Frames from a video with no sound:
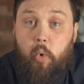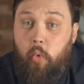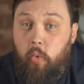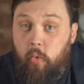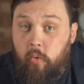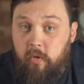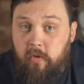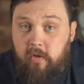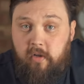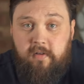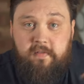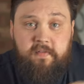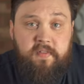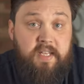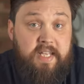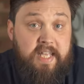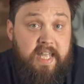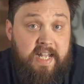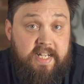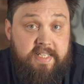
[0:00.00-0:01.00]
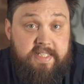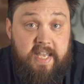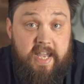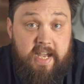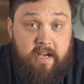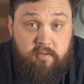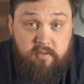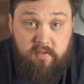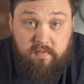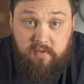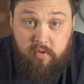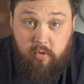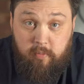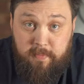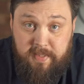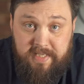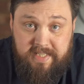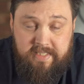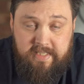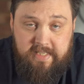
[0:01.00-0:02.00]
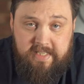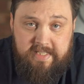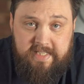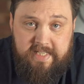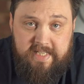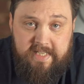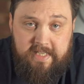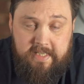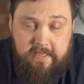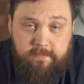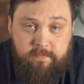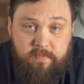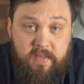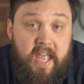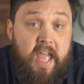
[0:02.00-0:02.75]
all of the gas out of your BCD.